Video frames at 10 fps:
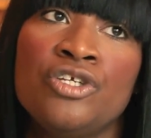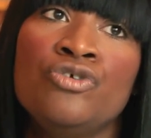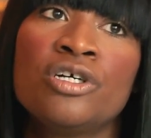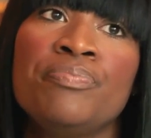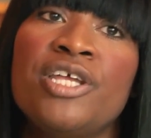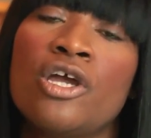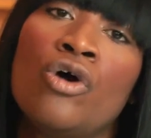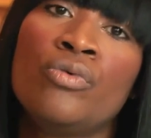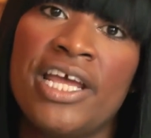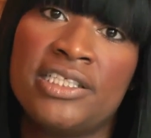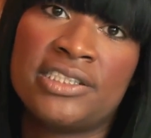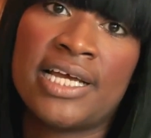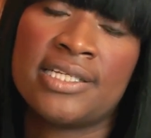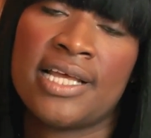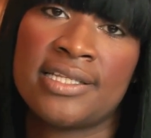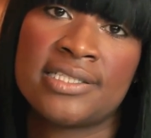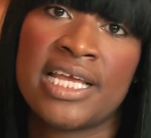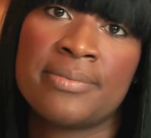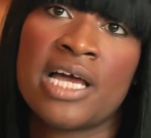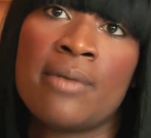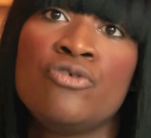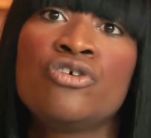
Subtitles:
you can be your own agent at the same time.